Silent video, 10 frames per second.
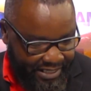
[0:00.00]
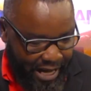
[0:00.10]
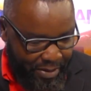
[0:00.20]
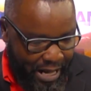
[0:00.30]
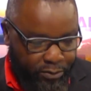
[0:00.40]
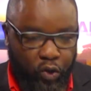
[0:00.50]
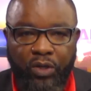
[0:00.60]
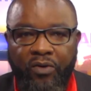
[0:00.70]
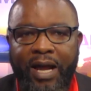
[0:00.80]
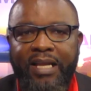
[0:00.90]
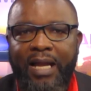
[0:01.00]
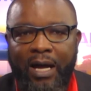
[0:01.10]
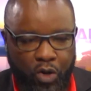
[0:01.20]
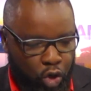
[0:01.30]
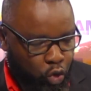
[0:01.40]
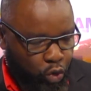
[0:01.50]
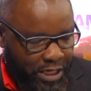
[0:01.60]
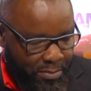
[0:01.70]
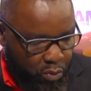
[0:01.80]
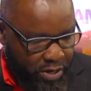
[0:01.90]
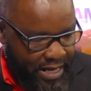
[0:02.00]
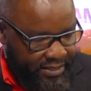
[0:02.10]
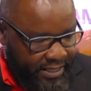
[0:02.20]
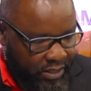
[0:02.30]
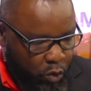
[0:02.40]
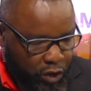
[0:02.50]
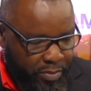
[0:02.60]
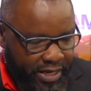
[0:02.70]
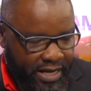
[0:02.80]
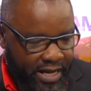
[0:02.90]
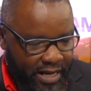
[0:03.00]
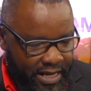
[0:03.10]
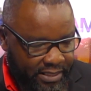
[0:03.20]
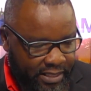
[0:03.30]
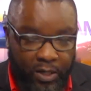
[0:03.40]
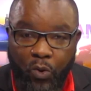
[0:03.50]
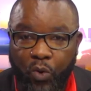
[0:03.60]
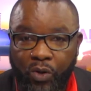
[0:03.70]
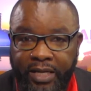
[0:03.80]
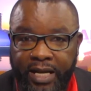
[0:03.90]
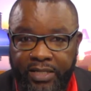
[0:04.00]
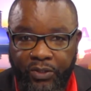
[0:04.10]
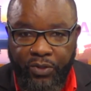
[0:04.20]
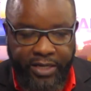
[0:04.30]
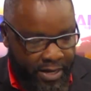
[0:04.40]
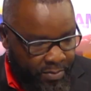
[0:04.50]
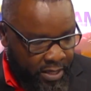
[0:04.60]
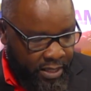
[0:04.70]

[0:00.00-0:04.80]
That's coming up shortly. Right now, tuchambue gazeti, what's making headlines in the local dailies today.